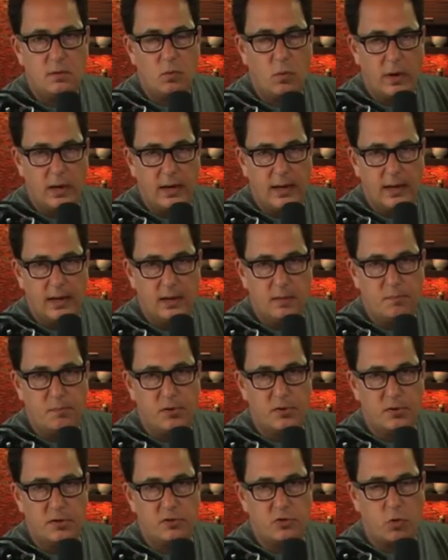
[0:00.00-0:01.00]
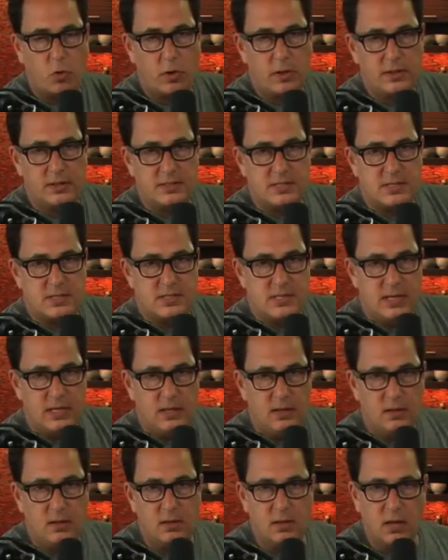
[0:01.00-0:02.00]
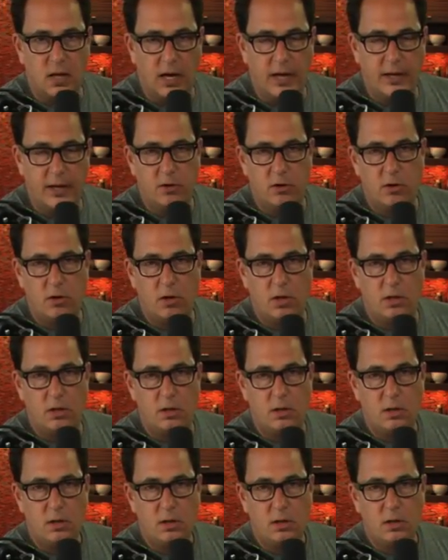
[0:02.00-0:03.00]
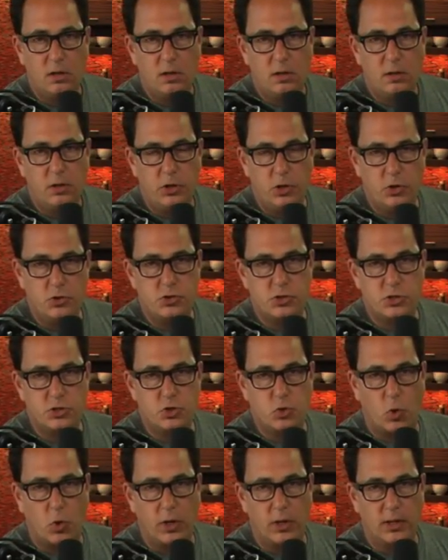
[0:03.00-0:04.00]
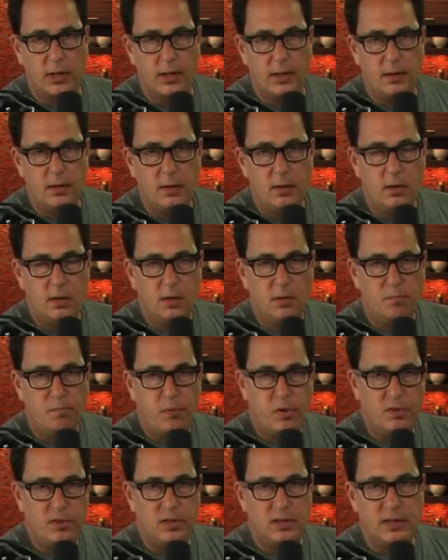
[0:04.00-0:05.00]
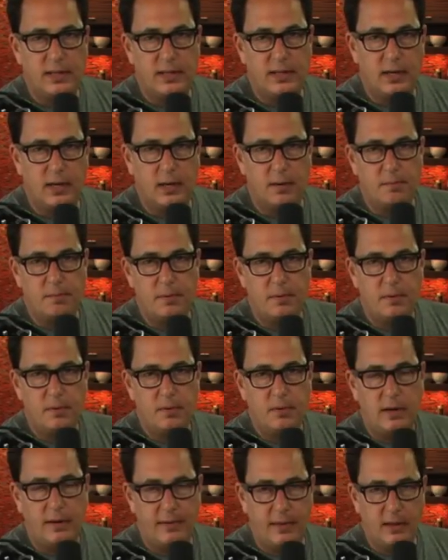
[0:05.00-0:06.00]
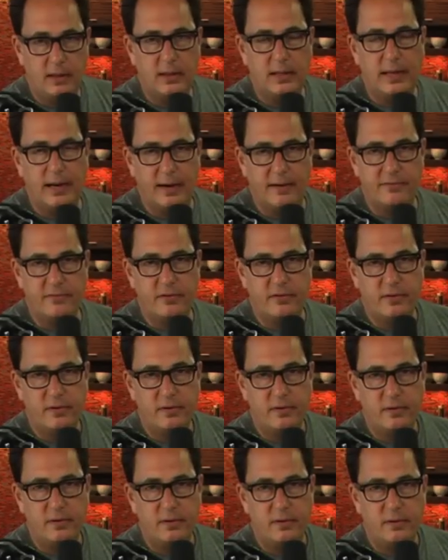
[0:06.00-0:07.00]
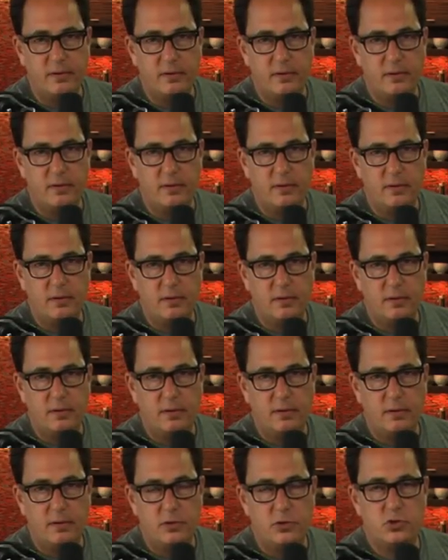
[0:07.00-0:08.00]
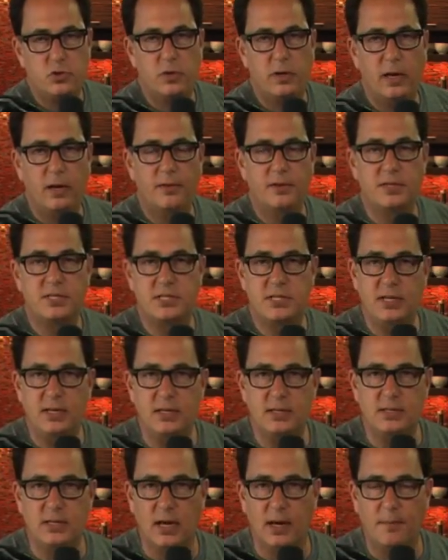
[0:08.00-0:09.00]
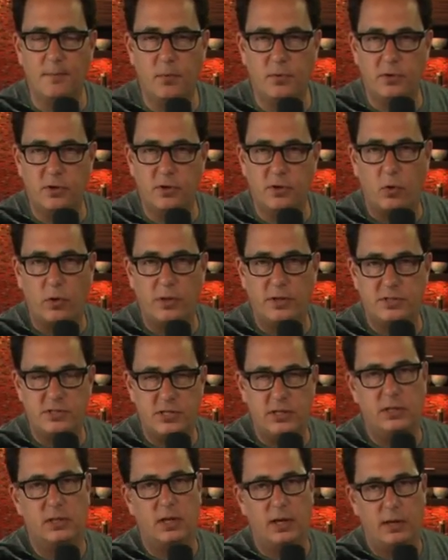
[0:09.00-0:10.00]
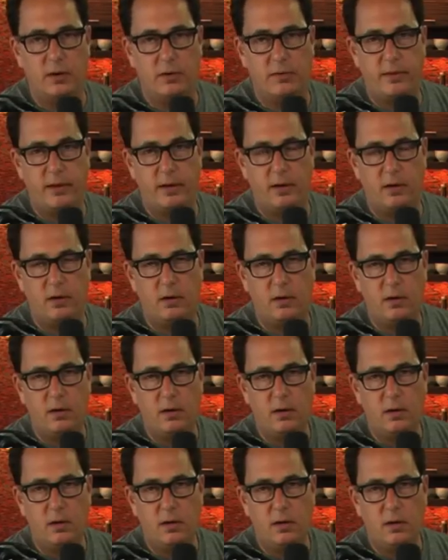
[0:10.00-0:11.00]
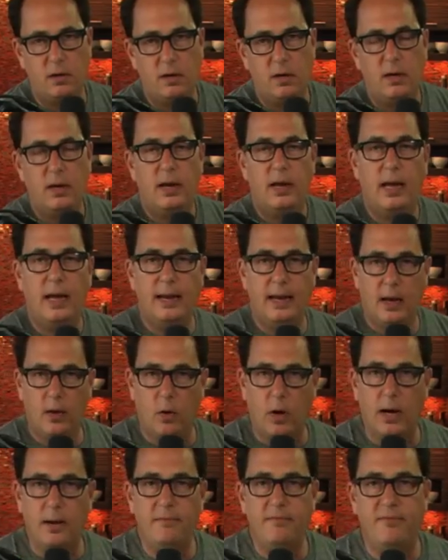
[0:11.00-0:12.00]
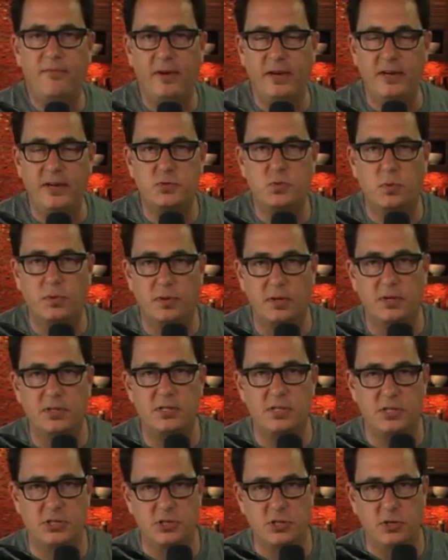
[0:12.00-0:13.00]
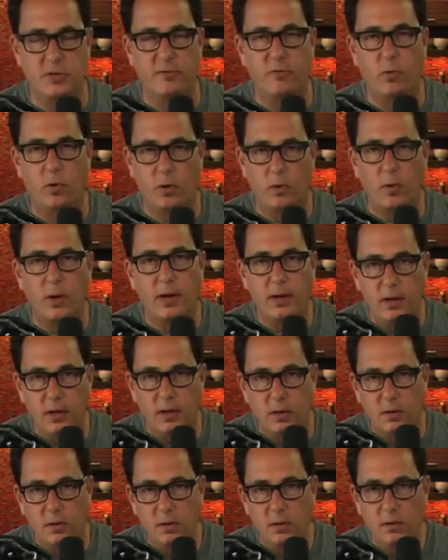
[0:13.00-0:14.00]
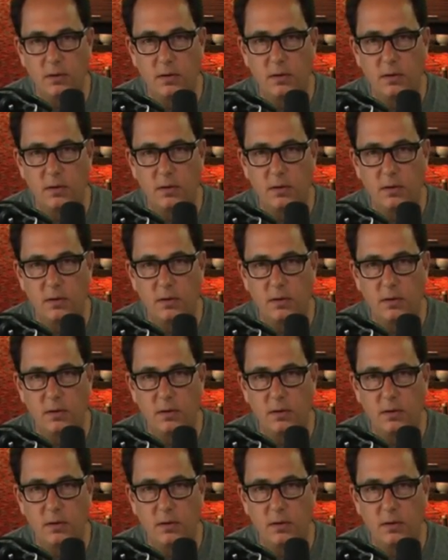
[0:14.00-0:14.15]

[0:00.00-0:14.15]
went in, put the toilet seat liner on, used the toilet, put the lid up, and then left. So now the seat is up with the toilet seat liner there, and now I'm faced with a decision of what do I do?